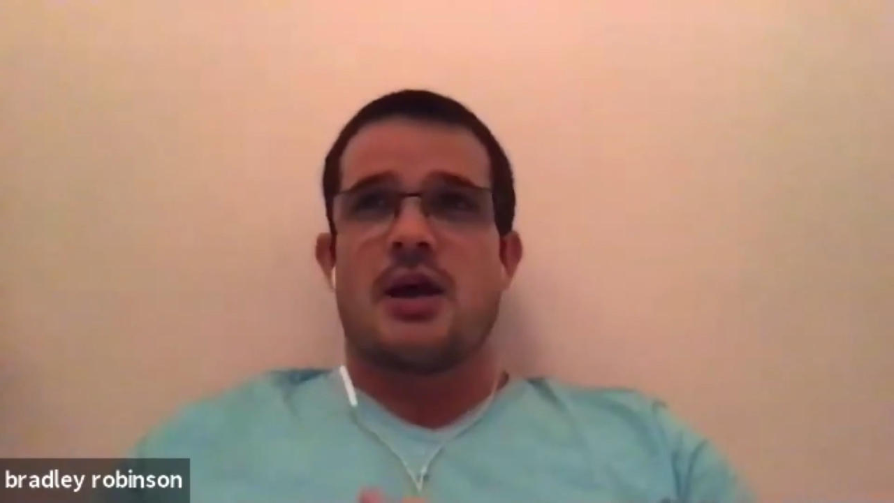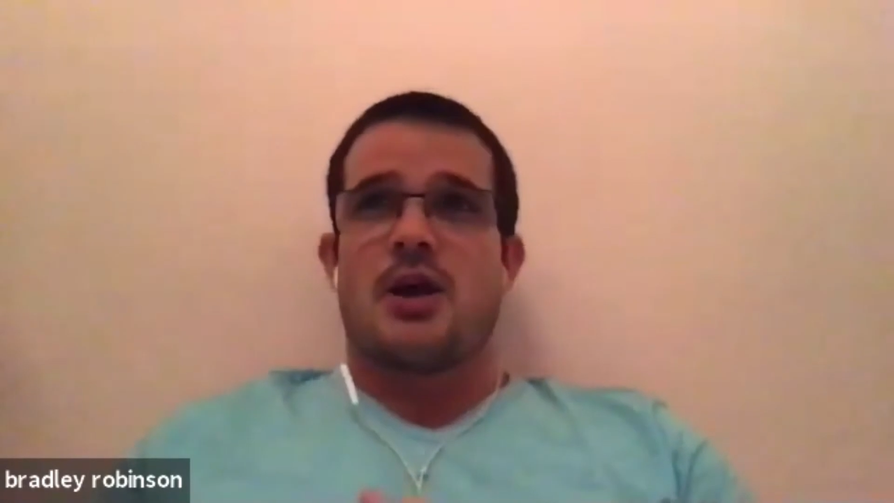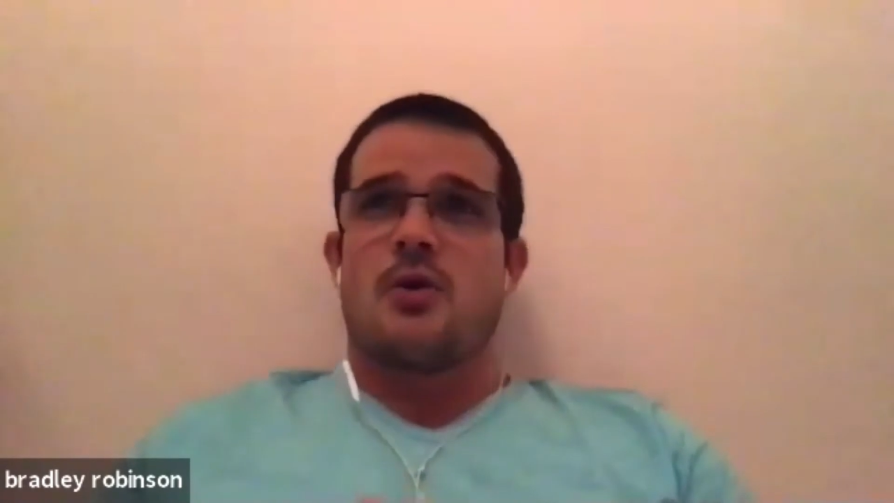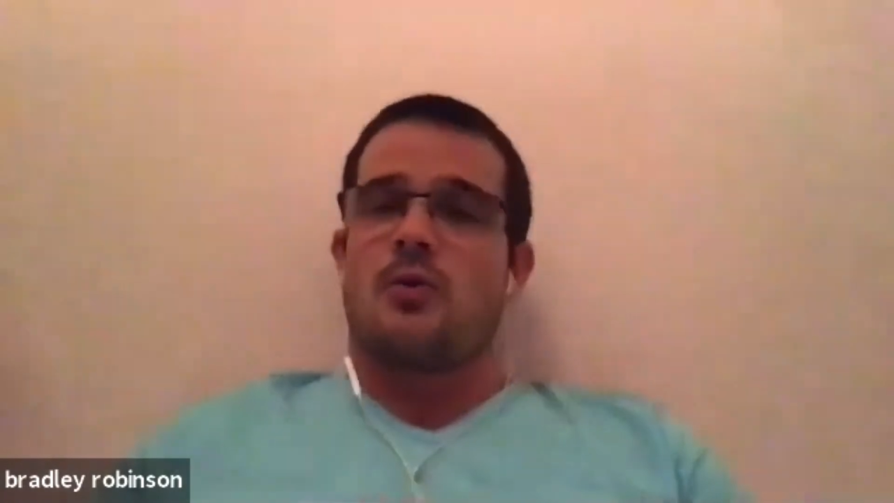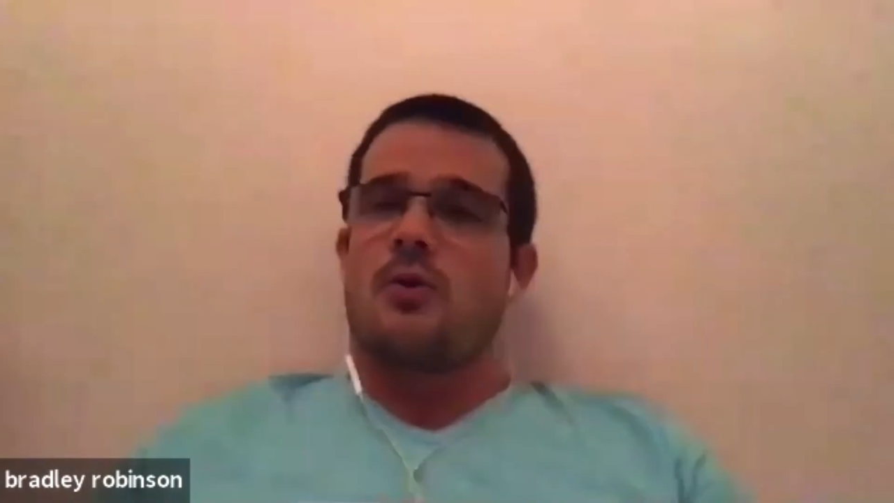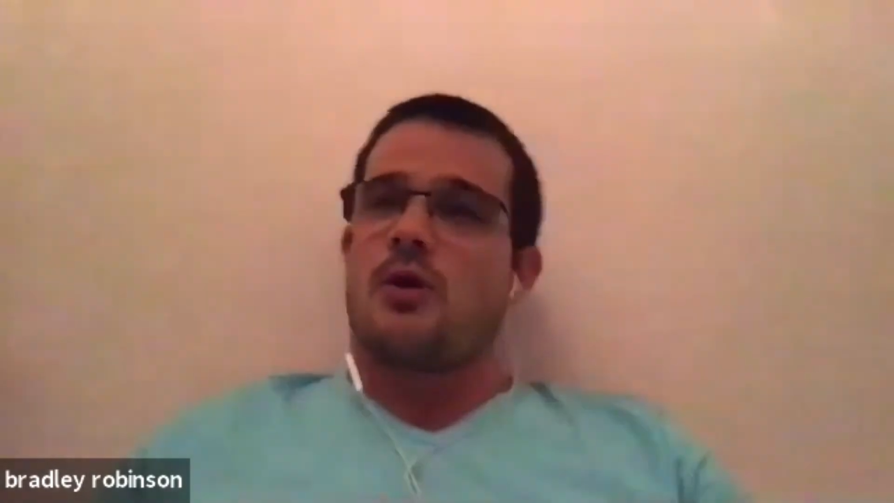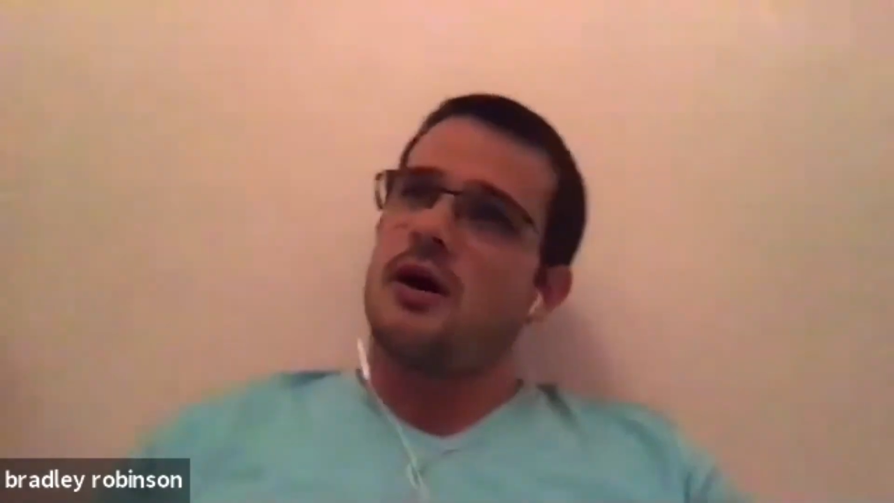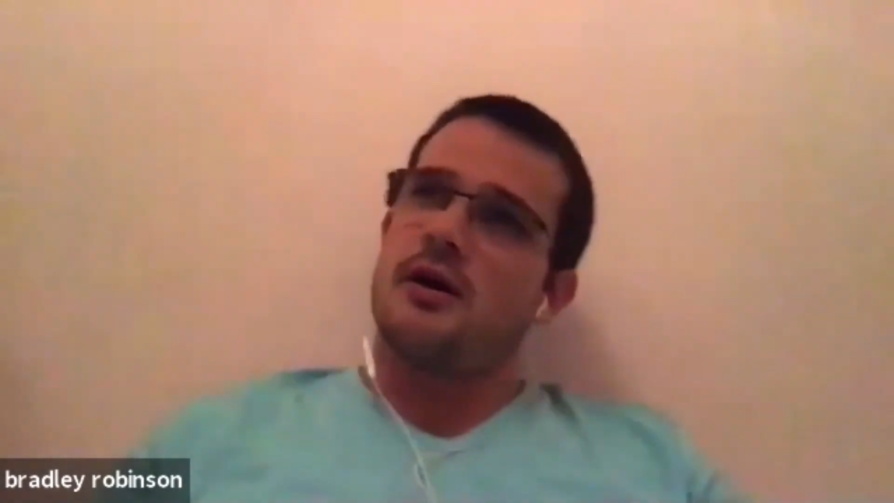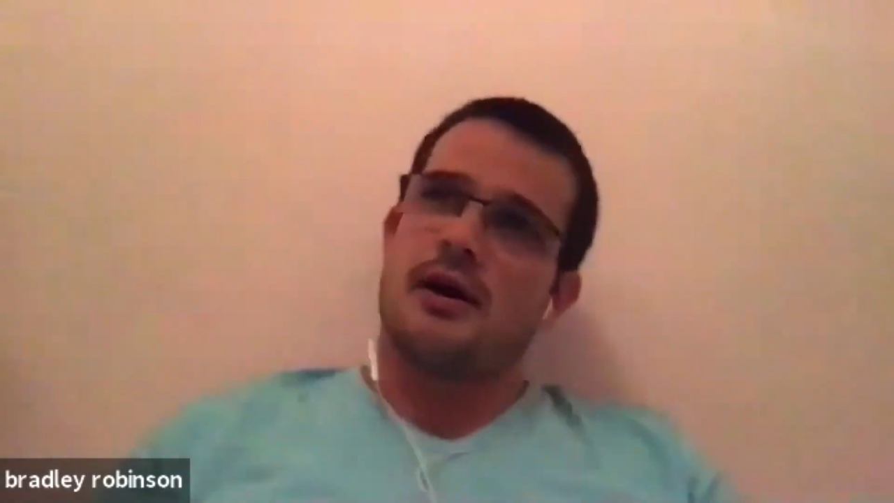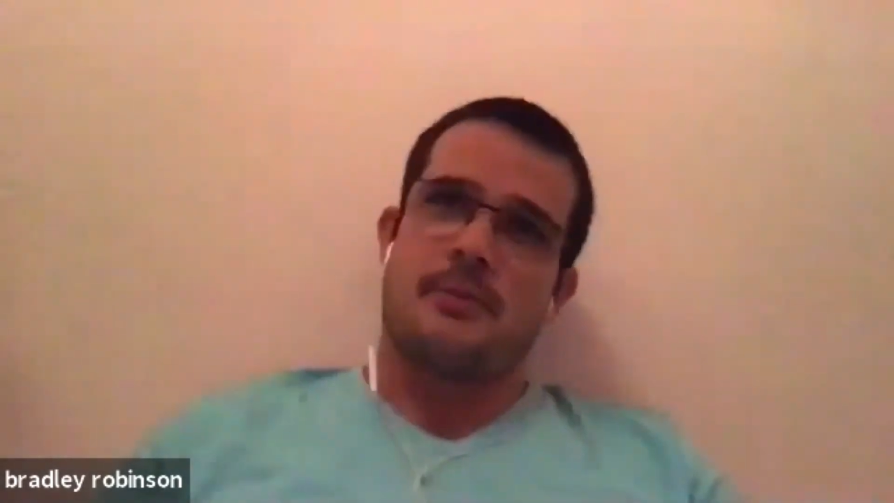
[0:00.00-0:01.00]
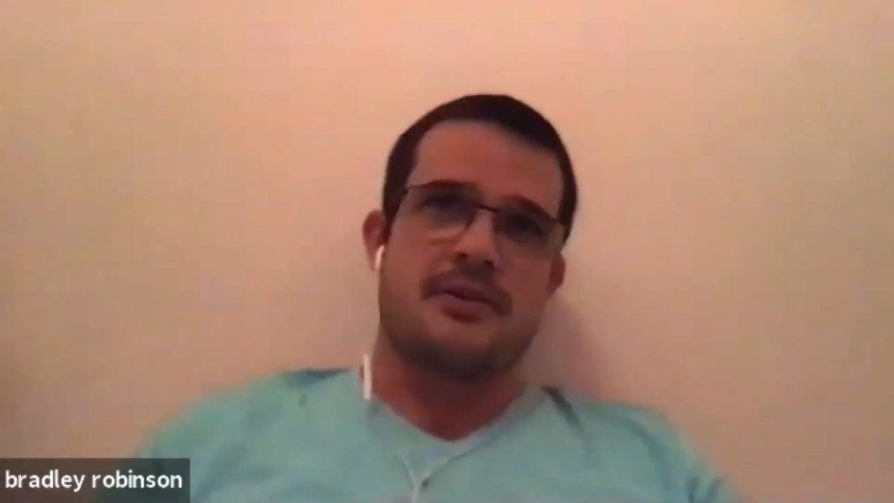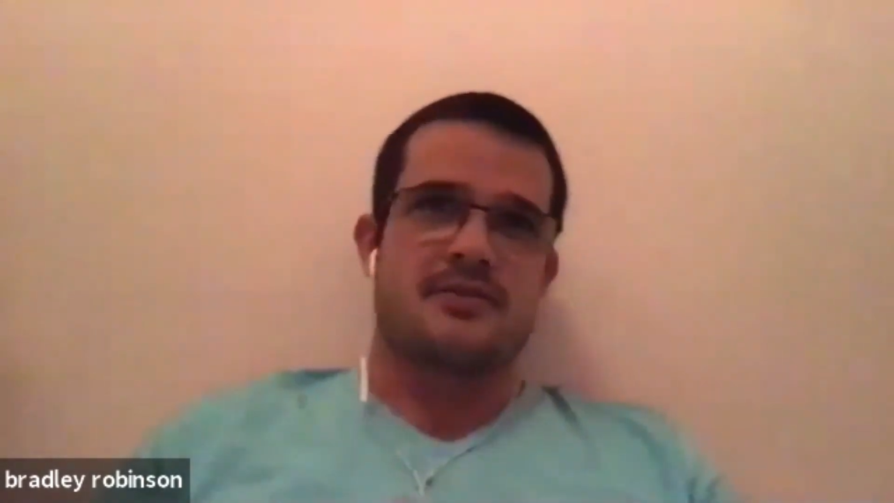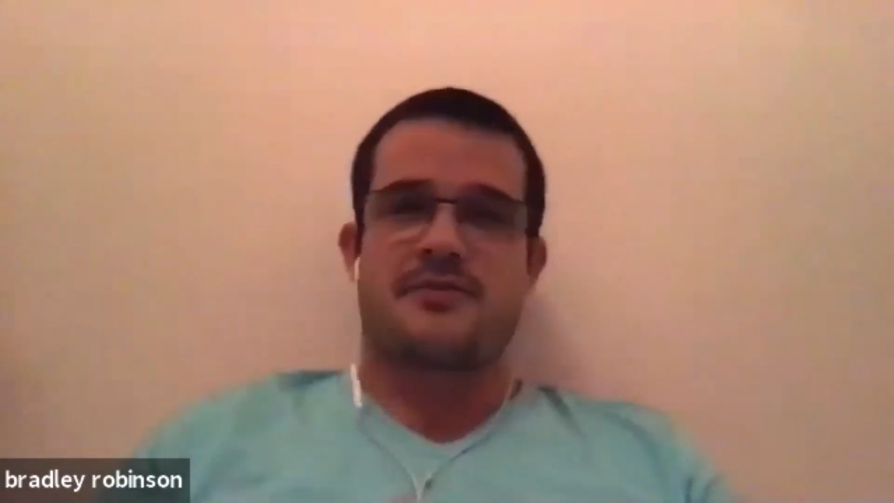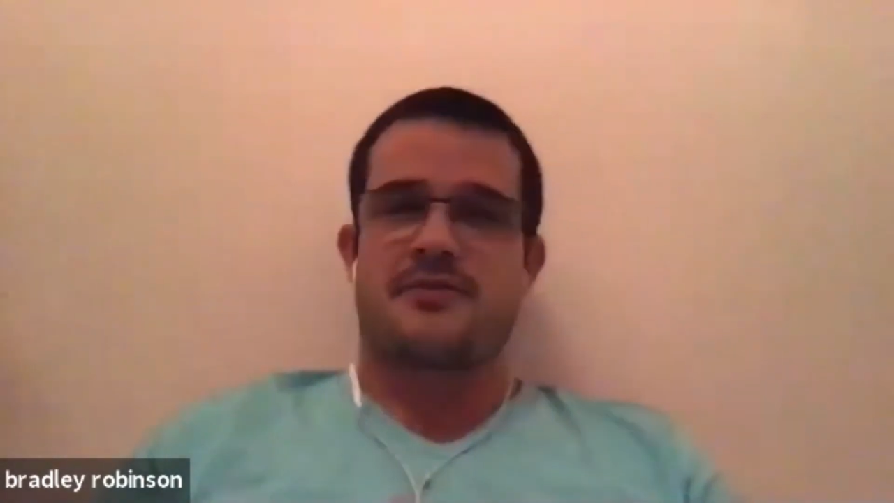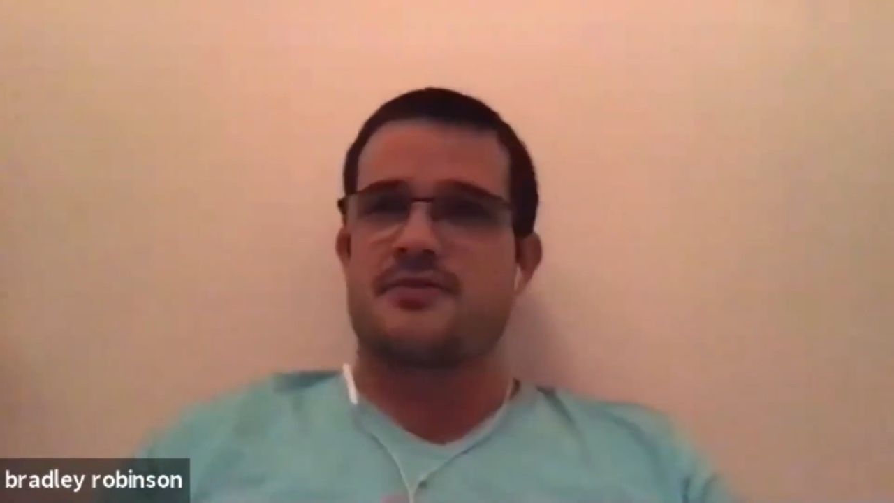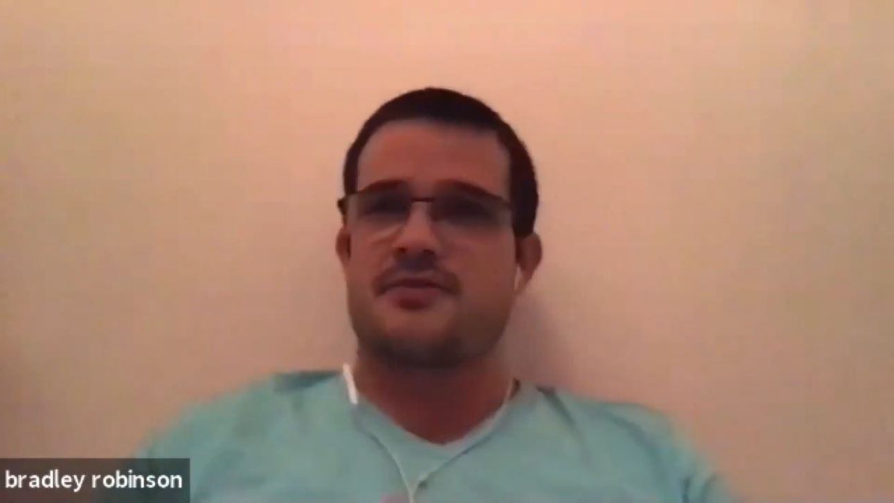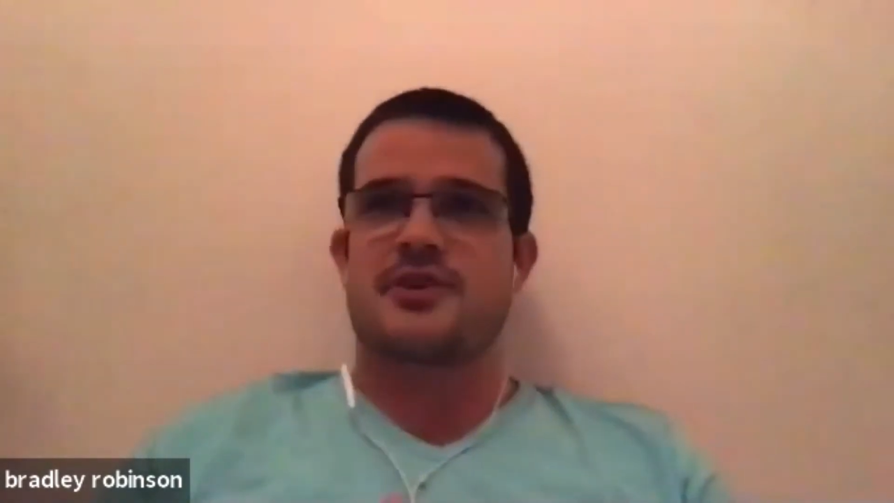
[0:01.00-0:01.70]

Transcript: well, I mean, straight